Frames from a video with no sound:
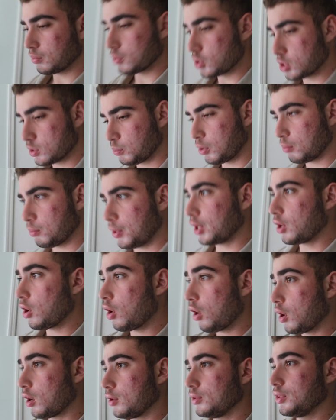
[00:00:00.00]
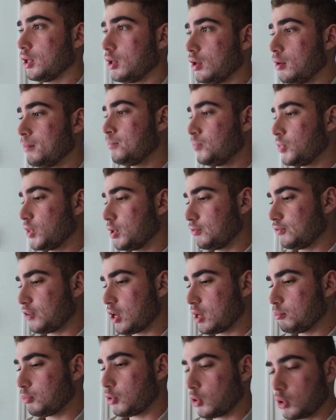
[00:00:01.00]
for them to just put my car on their
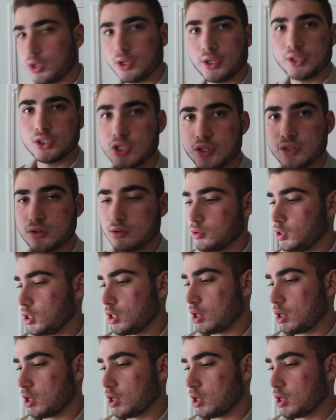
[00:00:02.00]
frame puller and just,